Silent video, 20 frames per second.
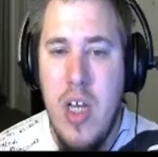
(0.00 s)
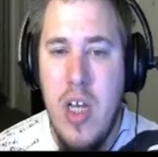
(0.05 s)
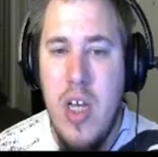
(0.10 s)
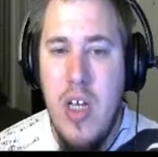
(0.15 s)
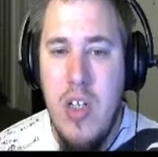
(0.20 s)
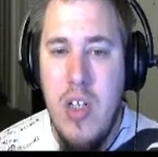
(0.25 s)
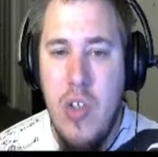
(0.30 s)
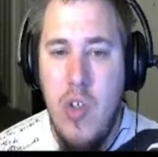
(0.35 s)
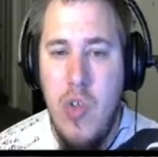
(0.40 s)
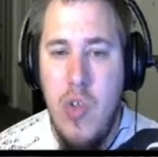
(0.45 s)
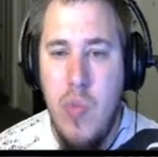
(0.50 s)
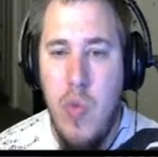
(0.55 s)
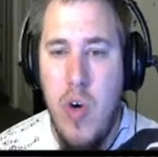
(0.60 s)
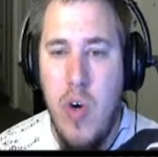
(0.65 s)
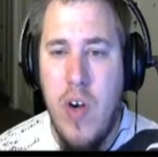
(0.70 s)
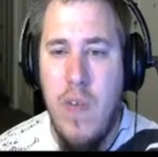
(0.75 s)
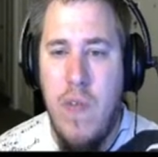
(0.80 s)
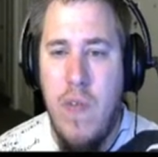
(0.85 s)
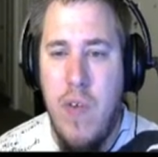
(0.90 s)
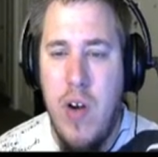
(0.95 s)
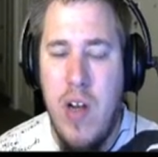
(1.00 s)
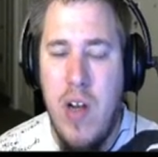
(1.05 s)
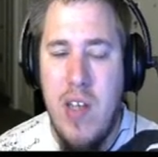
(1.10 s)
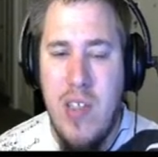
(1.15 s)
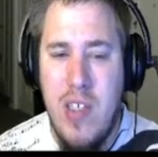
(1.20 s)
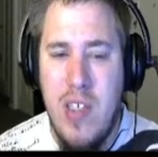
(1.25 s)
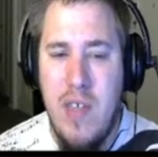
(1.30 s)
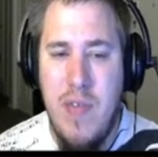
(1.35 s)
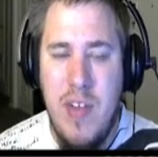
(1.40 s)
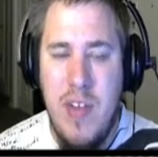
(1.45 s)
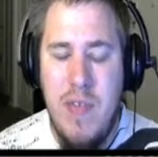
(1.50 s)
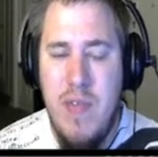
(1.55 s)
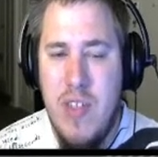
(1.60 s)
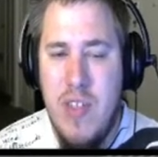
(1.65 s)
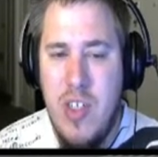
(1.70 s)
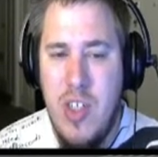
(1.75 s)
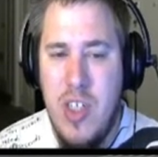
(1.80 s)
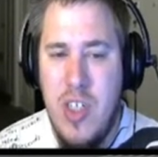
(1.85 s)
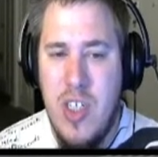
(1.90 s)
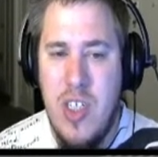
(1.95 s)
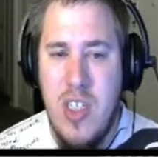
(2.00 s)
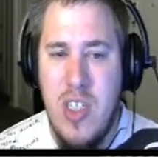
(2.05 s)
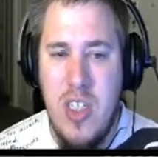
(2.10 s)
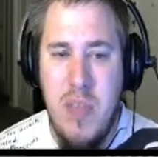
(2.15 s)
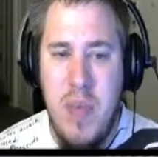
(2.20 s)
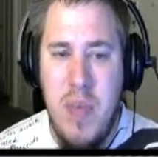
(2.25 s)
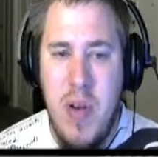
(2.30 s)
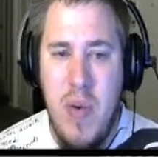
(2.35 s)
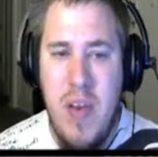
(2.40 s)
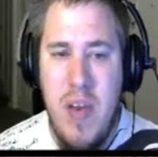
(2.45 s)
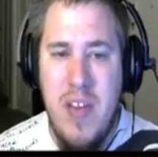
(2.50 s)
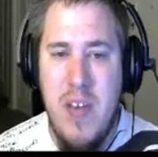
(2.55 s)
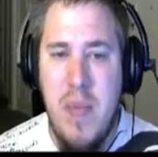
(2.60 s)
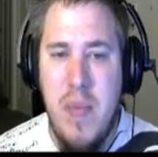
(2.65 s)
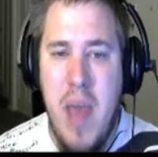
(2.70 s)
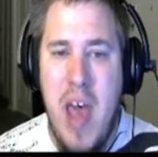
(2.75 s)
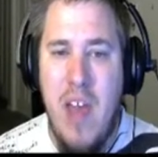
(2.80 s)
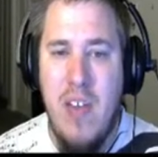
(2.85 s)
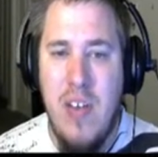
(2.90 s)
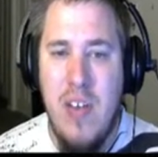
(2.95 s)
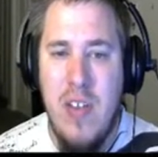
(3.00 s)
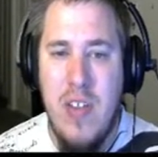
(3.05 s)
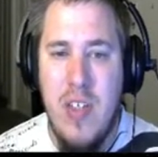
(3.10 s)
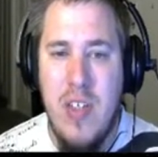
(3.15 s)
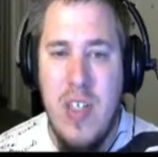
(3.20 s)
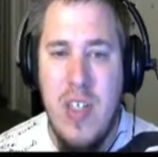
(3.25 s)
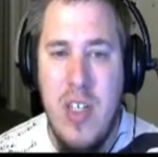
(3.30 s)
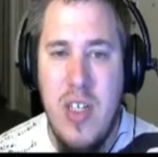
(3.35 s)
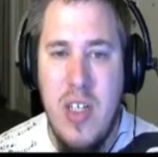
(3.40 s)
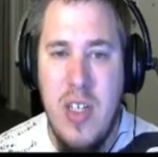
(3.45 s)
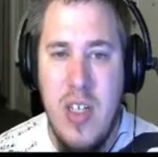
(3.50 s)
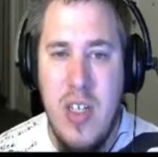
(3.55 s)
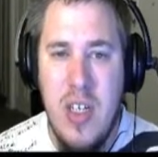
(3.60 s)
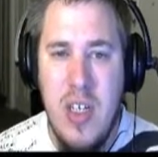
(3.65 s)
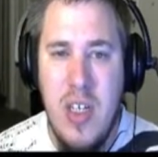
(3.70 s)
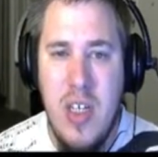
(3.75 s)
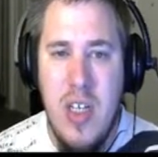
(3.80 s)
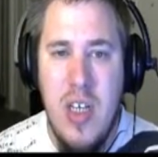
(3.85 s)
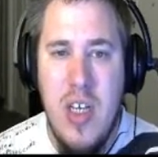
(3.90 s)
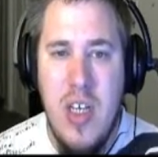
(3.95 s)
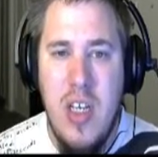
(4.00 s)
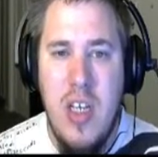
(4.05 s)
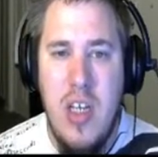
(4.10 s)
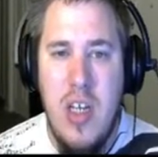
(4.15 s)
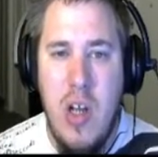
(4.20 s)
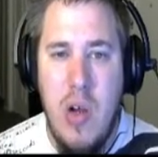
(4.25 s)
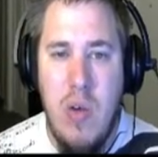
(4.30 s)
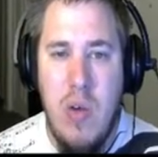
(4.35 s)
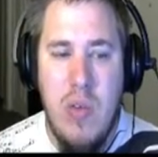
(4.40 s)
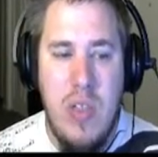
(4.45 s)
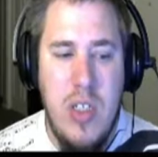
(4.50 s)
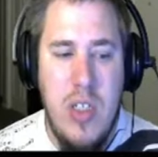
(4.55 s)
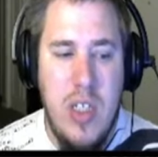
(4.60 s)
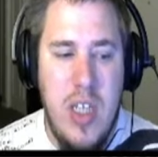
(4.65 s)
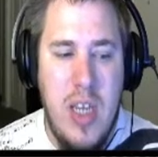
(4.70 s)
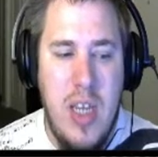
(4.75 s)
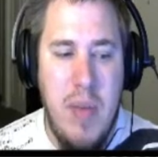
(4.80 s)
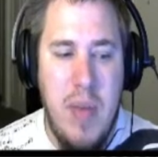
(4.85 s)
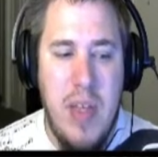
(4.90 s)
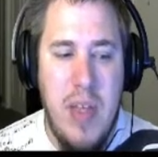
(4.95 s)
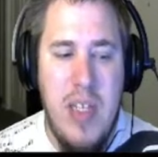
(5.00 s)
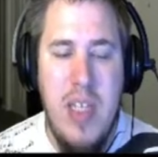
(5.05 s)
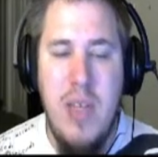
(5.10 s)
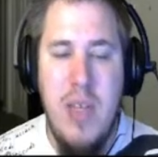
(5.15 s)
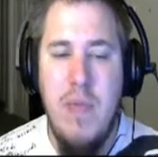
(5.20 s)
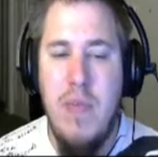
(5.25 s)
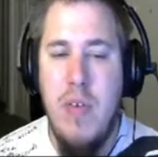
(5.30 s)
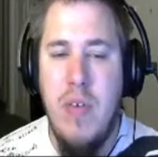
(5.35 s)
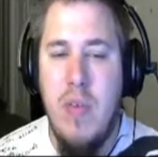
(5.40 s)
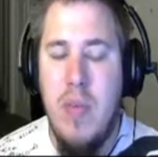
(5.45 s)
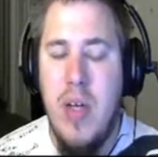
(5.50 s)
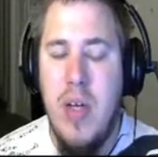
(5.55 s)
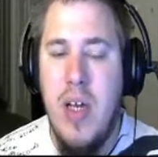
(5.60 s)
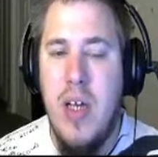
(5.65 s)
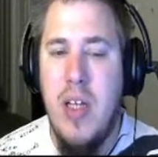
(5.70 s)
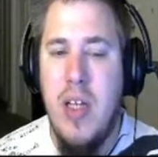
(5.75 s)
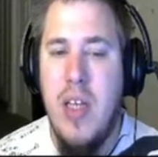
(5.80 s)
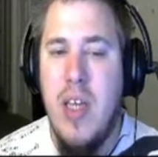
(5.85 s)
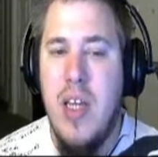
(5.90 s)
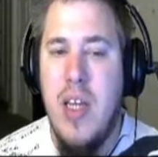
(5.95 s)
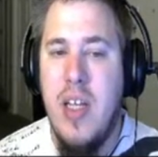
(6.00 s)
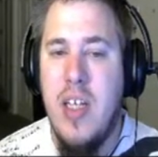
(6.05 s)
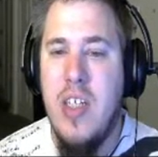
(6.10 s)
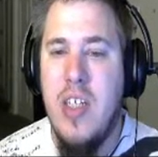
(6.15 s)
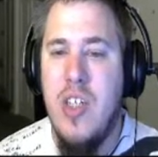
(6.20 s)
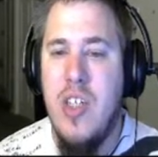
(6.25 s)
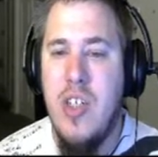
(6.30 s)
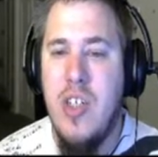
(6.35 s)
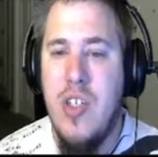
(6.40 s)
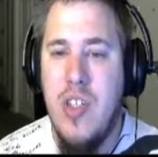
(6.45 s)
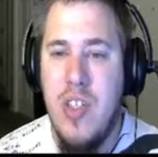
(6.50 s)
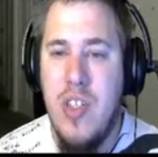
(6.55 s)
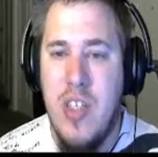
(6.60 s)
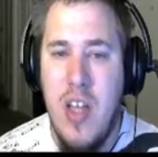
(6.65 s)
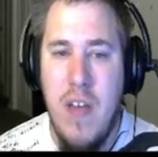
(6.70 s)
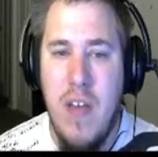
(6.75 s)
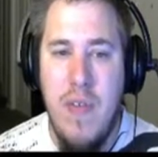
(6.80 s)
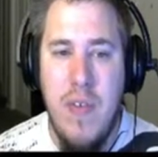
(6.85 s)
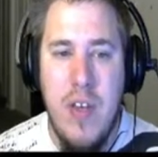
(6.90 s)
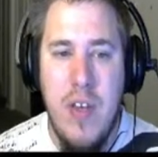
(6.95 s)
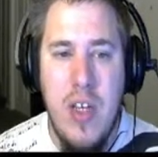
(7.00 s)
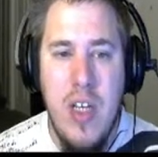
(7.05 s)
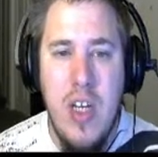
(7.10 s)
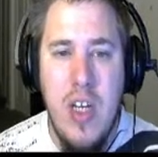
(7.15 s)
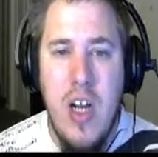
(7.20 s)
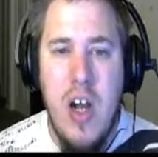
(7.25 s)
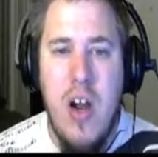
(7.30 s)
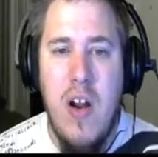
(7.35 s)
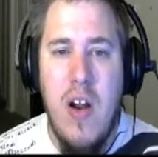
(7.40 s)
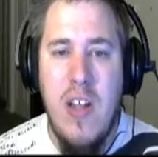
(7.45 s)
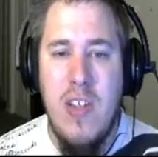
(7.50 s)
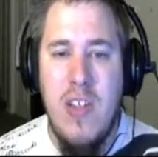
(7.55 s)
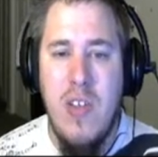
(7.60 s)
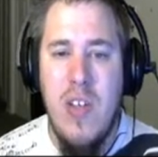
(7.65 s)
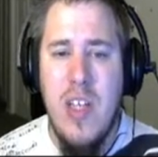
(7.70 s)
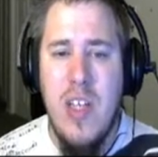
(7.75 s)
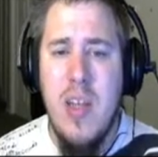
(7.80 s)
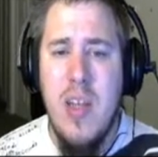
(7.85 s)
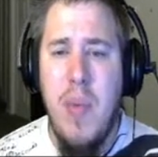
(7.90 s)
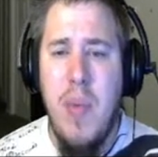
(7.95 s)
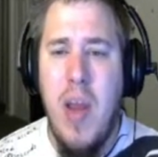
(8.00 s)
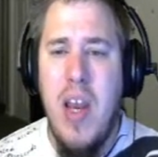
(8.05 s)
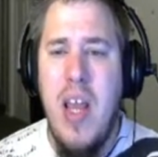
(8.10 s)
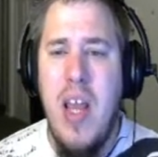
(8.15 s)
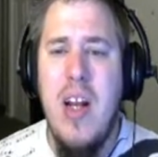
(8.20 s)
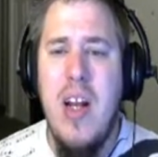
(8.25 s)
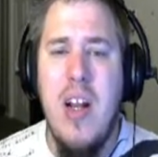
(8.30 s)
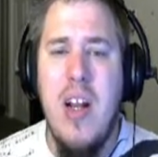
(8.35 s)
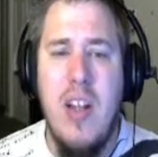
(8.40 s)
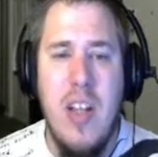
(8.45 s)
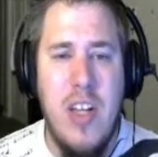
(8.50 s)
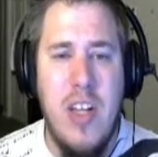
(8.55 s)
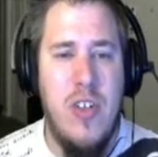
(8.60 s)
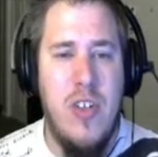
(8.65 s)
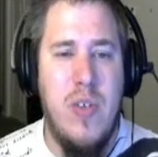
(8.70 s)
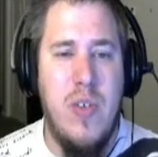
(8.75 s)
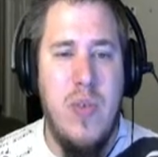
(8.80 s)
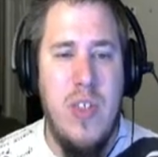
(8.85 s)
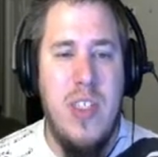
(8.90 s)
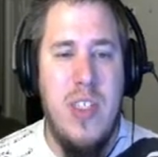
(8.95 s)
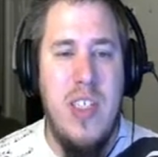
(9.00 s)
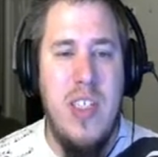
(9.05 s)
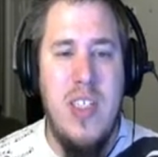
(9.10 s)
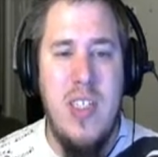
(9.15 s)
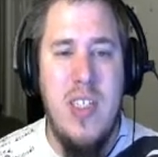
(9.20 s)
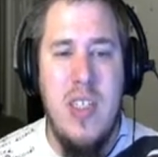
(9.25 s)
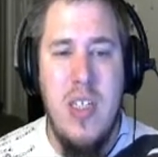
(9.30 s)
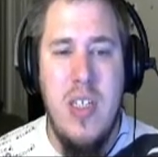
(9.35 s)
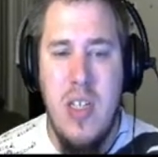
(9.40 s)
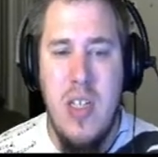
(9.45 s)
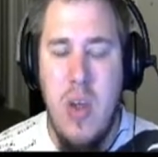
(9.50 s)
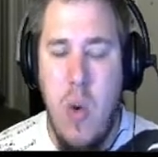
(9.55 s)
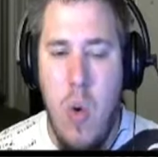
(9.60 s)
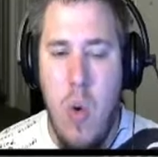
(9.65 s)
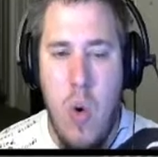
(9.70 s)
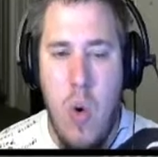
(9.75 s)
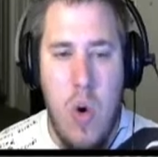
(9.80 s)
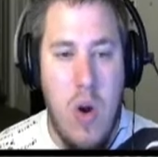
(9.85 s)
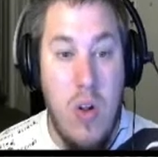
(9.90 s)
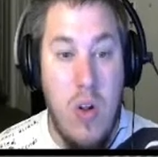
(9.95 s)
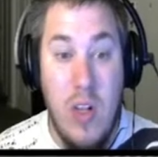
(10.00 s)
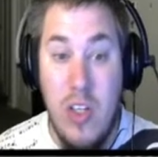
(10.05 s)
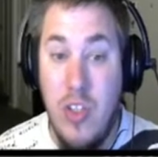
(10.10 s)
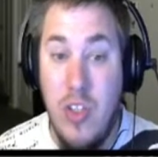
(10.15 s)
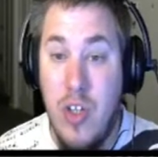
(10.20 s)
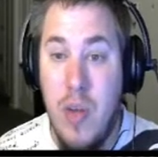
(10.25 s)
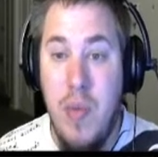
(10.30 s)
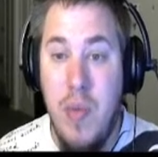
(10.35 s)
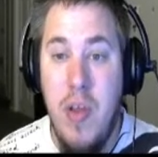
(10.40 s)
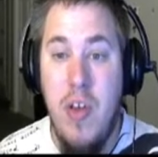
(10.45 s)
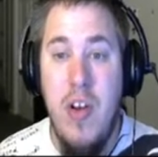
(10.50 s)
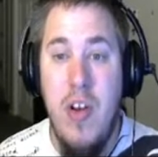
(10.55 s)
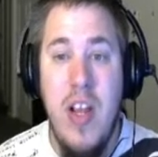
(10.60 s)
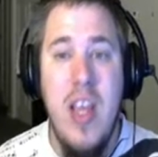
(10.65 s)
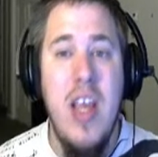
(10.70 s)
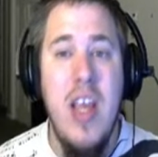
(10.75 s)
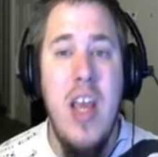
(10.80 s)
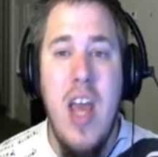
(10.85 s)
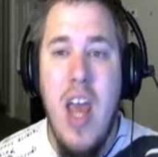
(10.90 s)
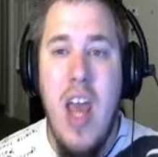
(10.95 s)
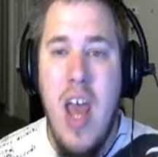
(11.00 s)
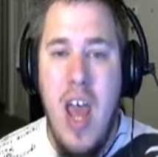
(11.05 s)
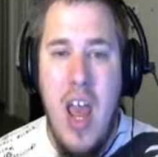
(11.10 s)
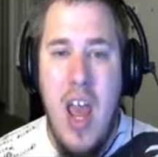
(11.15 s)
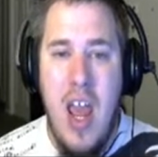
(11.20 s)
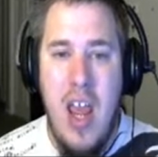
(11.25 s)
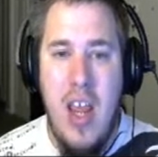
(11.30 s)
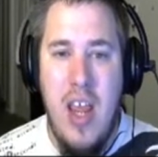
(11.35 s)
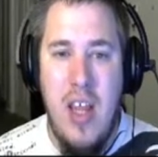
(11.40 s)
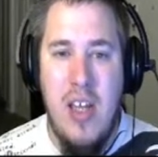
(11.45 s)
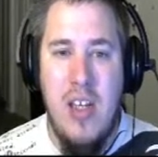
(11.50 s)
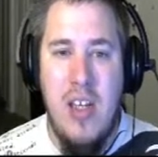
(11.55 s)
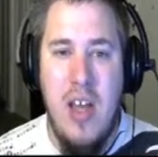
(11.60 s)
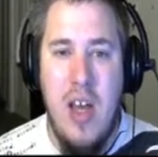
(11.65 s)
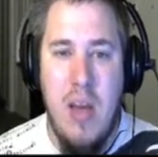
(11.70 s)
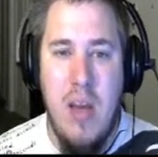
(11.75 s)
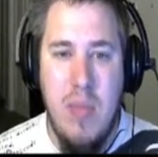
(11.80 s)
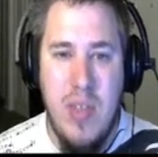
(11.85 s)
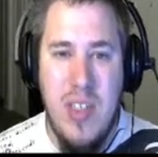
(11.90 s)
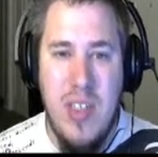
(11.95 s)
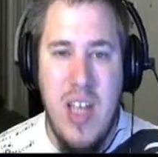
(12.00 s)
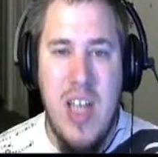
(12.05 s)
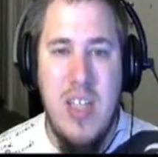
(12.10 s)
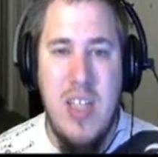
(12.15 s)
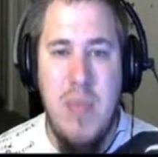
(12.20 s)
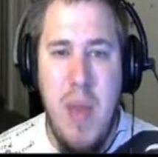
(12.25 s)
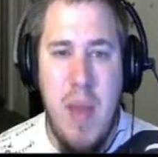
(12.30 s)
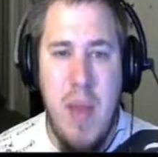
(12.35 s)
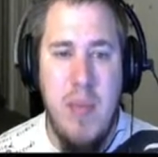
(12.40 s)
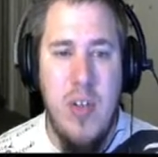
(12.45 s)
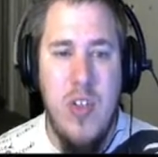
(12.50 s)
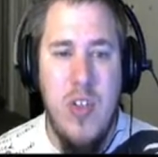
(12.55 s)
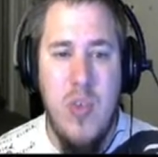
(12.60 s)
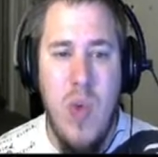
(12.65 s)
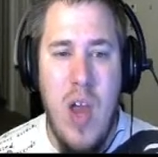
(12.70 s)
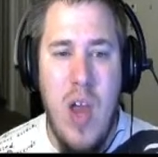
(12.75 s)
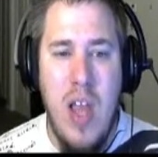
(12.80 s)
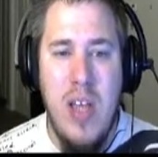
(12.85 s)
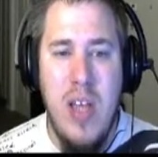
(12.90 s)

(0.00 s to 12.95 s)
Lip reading: some work for us, even if it's just to spin away some hazards to, you know, to keep my team from getting injured and stuff. All right, so next up, I needed an Electric Resist or an Electric Immunity, and besides Mamoswine,